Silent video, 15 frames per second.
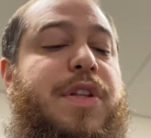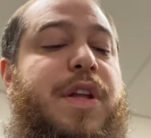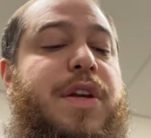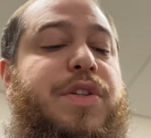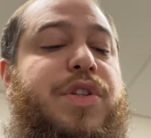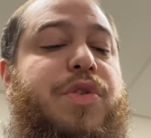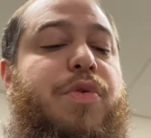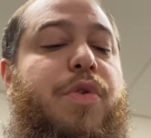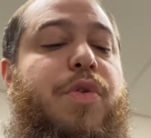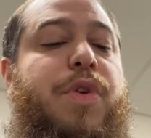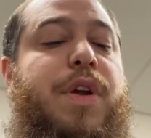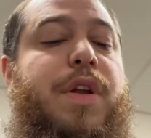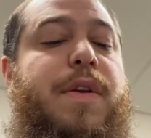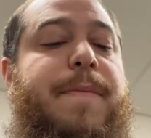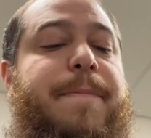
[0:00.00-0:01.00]
that is
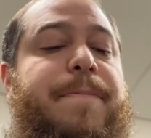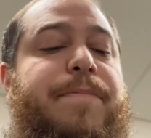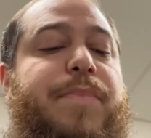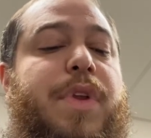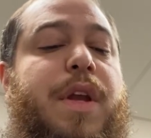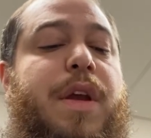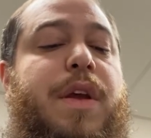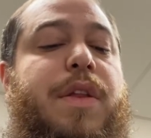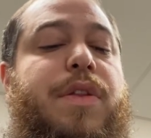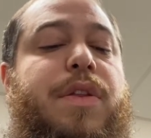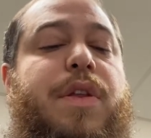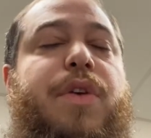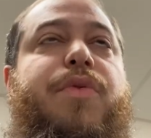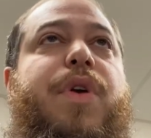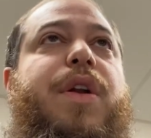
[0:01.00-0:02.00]
quoted
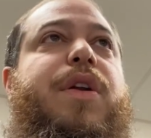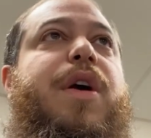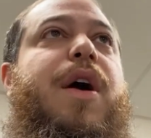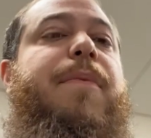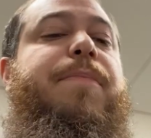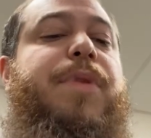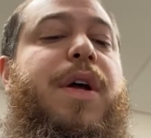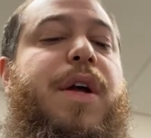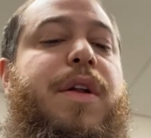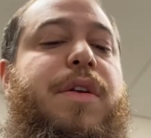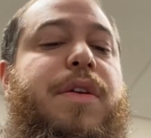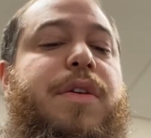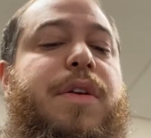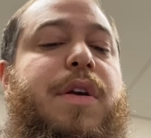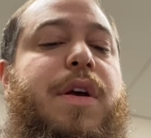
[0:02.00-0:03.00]
in the Great Compline